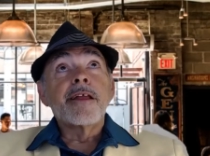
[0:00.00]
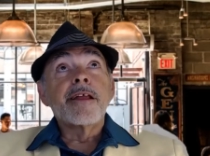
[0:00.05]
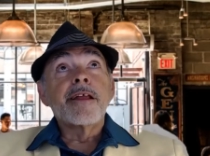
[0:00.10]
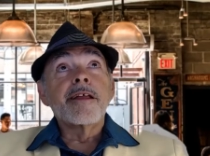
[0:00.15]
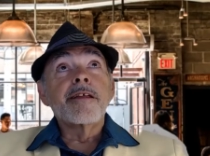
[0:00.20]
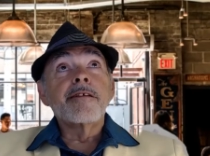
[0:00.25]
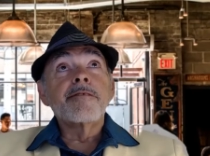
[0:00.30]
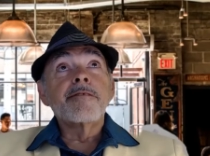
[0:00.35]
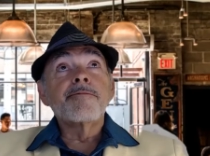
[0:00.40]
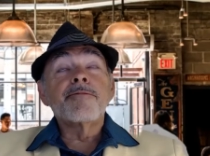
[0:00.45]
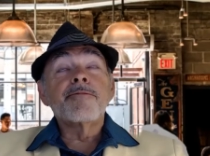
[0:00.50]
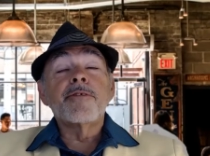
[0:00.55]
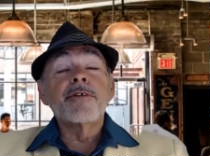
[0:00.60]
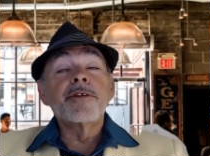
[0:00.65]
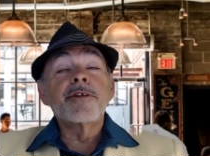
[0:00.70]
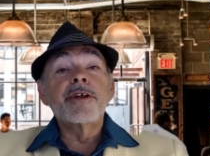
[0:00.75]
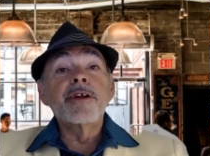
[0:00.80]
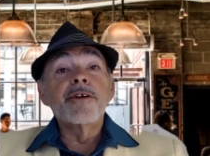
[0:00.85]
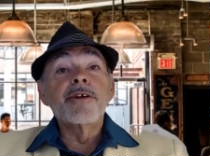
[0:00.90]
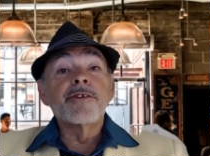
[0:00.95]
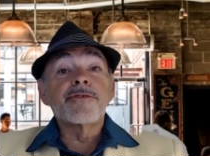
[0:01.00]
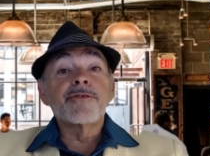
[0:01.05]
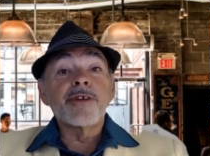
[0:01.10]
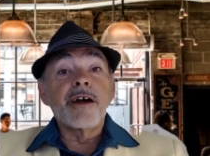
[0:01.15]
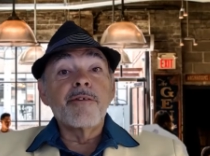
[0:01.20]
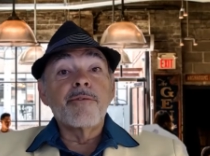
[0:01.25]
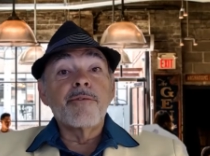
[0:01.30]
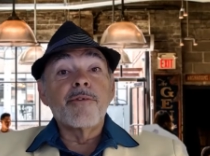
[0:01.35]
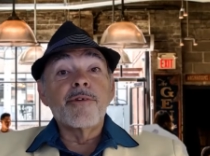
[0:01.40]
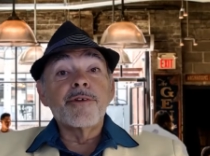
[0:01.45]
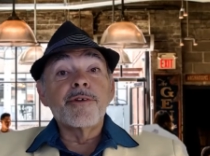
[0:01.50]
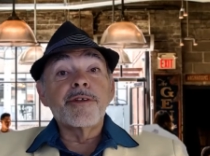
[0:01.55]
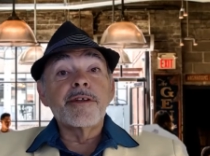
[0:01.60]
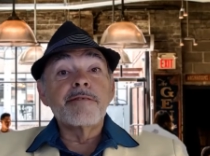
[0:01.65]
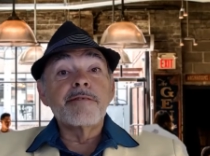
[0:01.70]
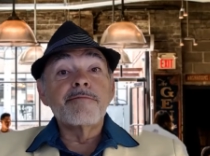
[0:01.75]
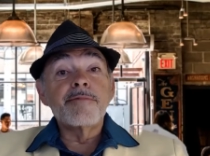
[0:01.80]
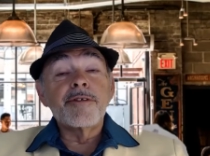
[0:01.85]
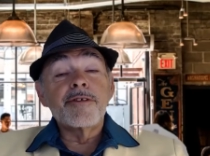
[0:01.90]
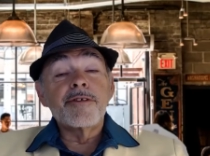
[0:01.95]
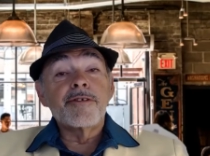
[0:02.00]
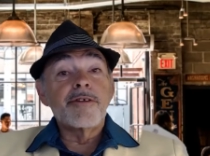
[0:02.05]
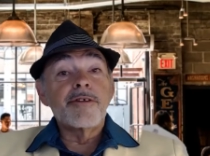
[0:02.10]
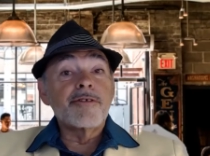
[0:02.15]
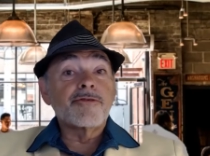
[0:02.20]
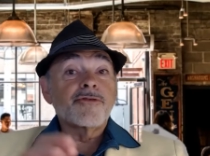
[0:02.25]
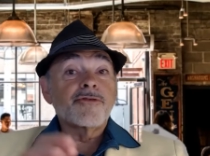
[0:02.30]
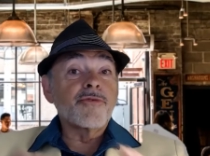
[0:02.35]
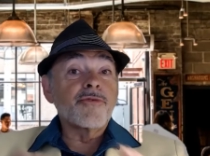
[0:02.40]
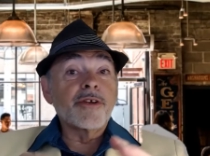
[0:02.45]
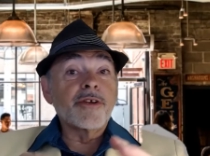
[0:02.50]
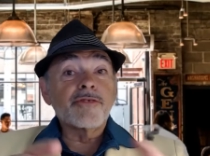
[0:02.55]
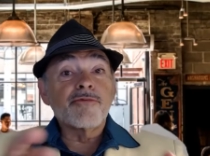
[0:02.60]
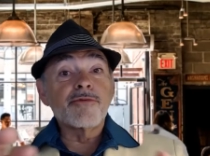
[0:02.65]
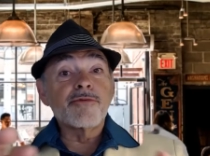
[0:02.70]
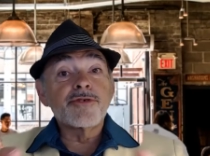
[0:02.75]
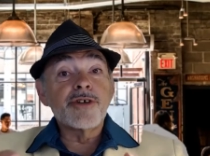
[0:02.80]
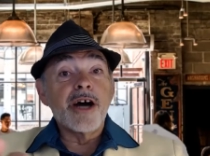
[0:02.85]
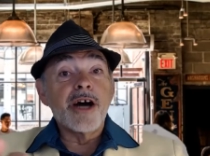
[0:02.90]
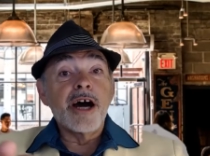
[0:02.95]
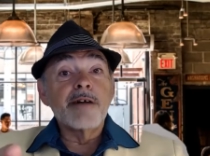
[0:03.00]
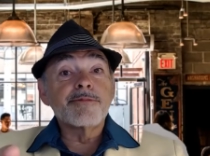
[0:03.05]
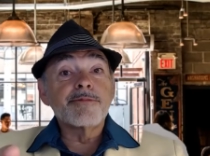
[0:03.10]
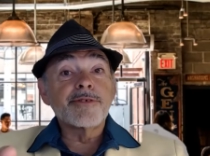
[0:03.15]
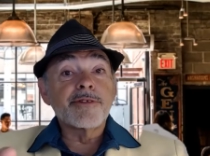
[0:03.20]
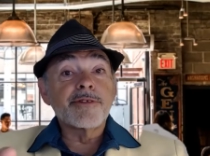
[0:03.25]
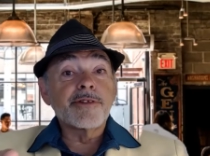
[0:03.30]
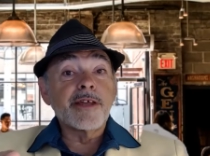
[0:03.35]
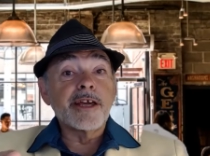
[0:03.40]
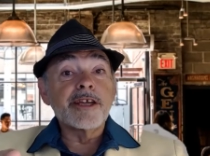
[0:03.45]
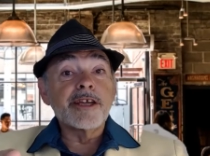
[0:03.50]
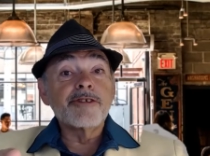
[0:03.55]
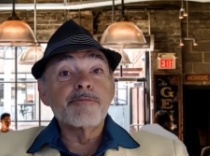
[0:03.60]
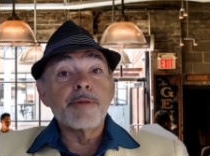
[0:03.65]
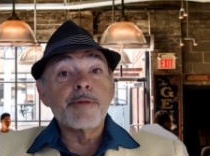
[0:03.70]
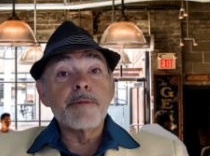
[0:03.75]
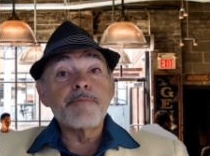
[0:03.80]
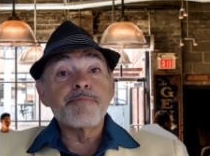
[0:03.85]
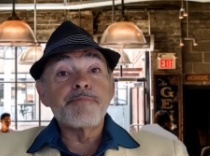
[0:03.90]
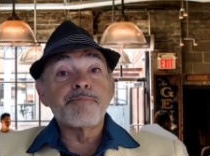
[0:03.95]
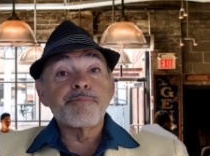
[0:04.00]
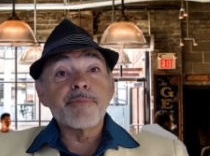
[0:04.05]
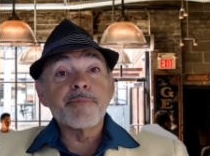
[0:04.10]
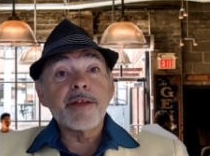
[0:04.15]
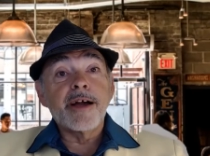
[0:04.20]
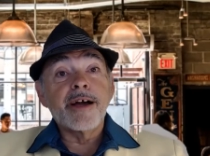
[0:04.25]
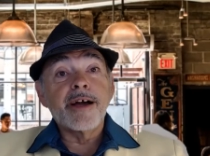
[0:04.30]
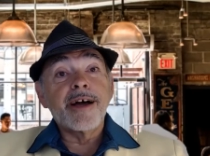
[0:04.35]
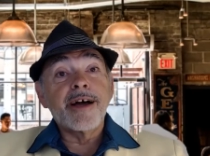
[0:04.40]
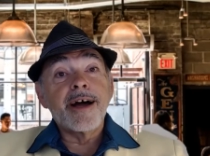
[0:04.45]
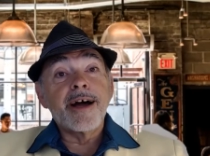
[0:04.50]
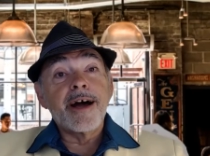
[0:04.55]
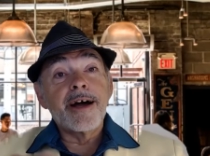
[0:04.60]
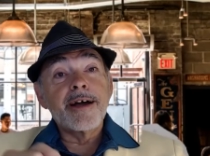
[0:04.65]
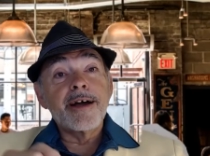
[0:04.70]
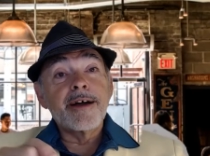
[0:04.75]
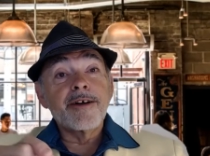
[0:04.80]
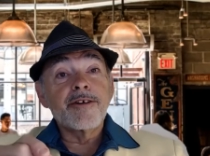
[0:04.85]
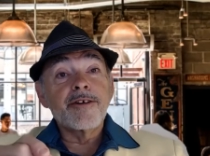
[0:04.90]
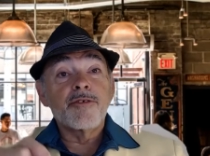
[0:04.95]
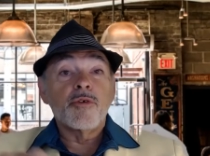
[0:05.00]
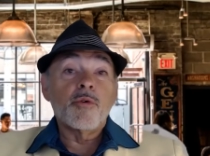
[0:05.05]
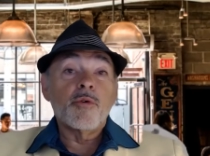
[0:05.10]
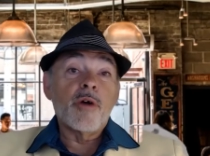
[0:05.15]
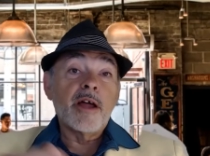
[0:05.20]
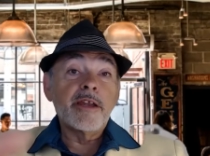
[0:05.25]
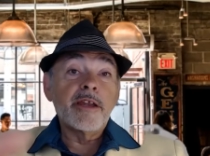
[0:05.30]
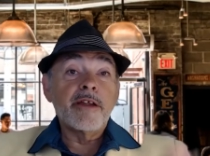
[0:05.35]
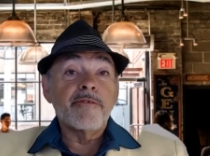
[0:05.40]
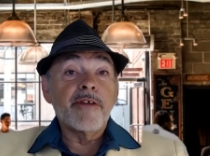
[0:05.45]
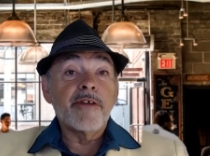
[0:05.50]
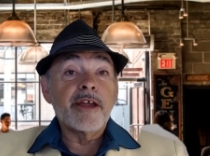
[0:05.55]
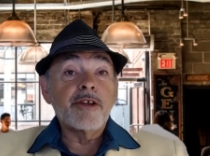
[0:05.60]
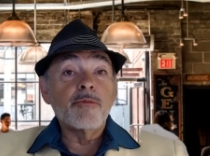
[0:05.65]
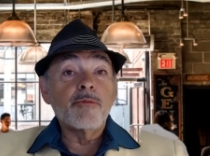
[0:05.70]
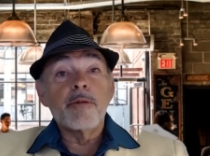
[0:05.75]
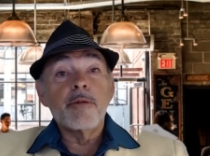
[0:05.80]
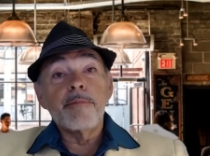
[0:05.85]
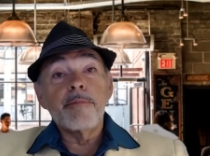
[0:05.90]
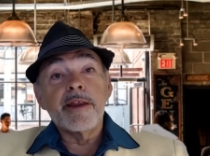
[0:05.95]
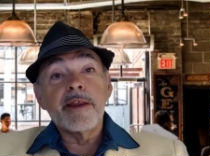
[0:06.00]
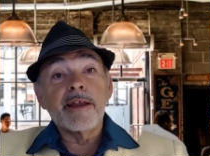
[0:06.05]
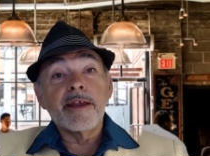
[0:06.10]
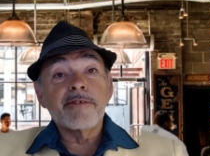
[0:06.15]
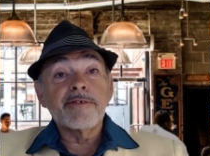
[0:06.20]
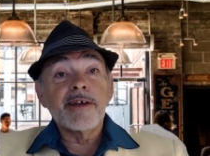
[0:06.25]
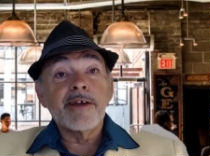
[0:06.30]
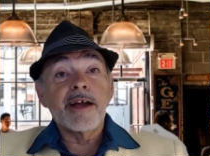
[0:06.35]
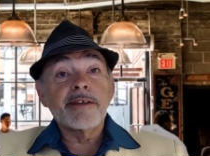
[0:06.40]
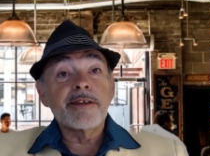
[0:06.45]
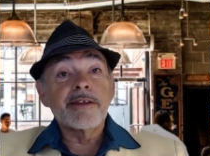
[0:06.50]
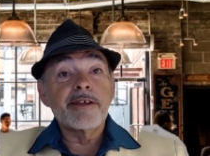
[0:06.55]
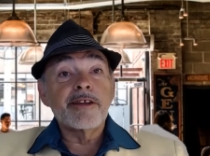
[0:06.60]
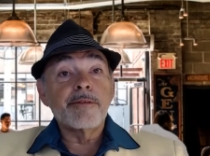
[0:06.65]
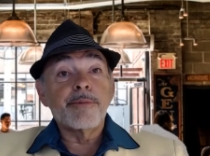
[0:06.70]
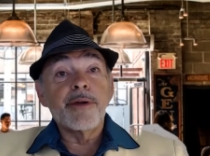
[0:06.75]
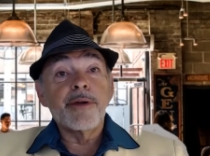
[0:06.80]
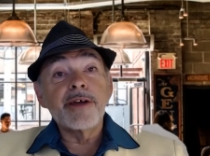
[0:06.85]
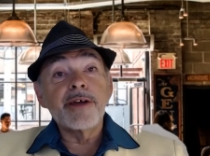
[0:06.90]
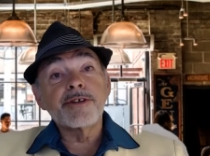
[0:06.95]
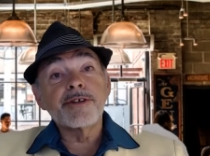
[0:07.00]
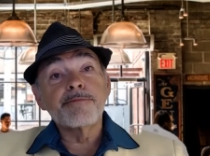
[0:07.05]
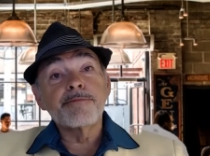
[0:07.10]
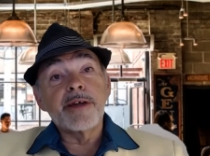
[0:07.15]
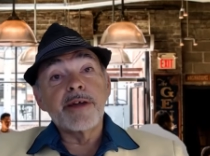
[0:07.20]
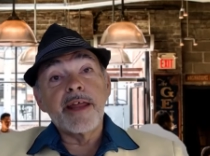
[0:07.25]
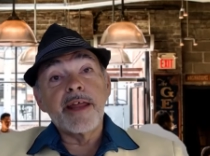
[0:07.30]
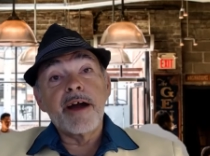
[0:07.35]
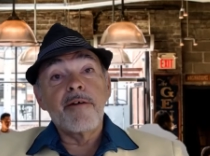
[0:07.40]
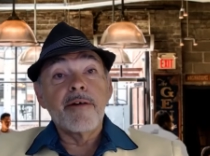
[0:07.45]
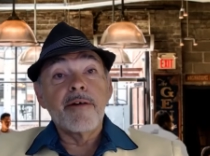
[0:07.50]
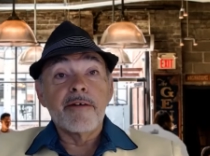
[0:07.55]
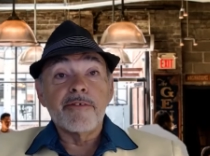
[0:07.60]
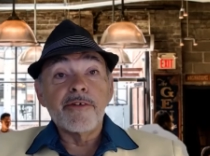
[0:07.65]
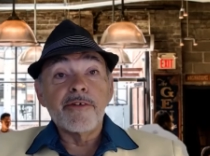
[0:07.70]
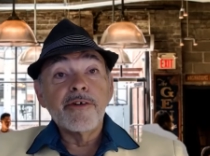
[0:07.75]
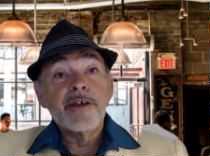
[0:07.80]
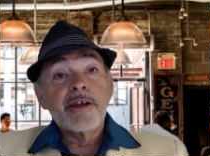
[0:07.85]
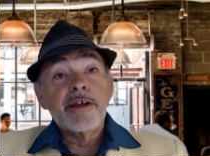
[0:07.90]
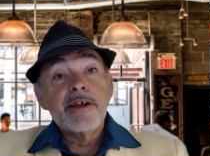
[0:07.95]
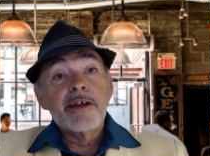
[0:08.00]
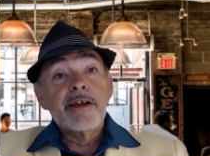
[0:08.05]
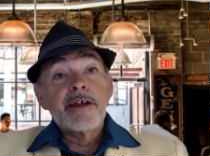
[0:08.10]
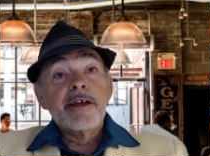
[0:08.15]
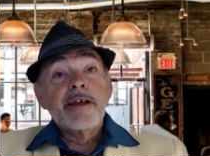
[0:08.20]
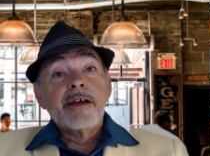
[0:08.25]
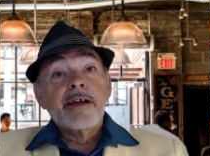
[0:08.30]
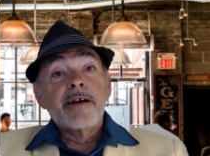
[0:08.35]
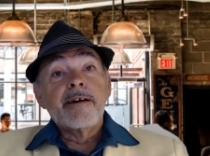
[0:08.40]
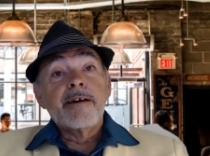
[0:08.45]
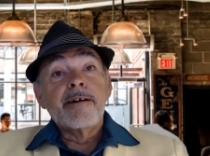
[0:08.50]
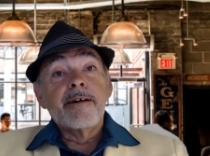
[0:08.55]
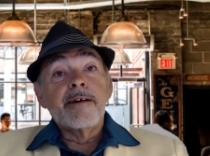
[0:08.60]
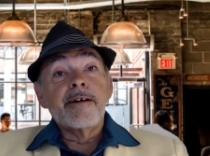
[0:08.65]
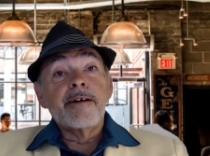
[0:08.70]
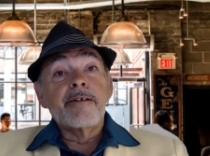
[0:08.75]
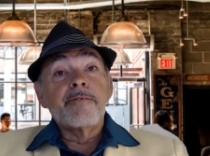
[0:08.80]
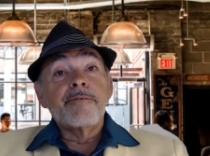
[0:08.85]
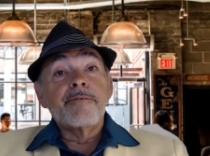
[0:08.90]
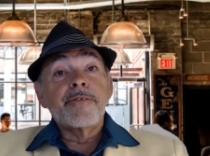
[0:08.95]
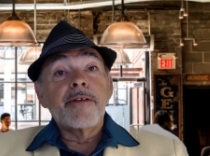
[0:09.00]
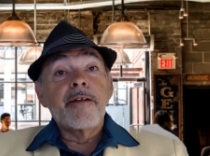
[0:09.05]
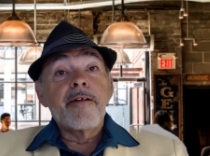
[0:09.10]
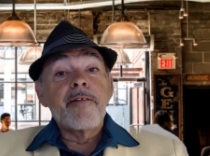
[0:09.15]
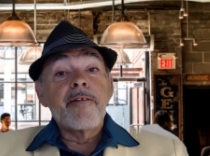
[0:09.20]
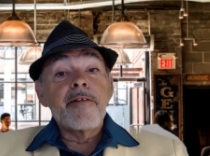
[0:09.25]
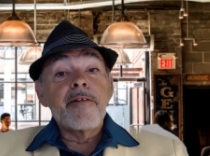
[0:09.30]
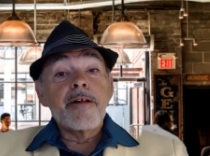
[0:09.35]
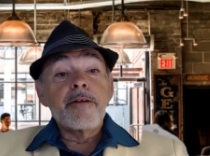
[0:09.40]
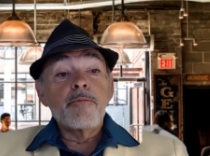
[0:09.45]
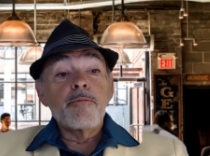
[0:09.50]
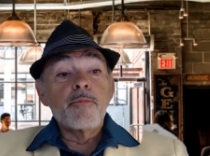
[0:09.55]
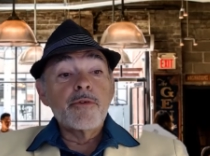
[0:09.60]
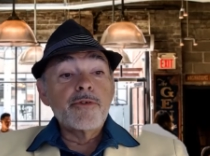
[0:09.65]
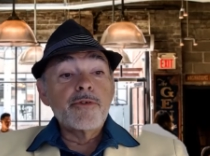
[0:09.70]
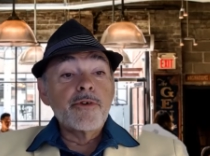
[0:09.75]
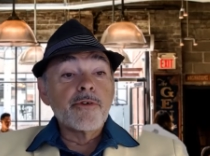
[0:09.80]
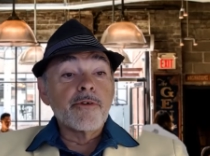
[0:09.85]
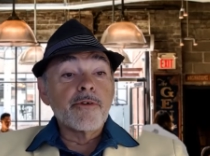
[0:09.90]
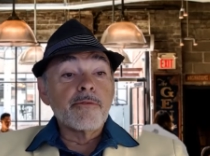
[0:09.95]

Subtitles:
for years I worked in stressful jobs and things, but I never had to worry about anxiety and depression. But however, when you're,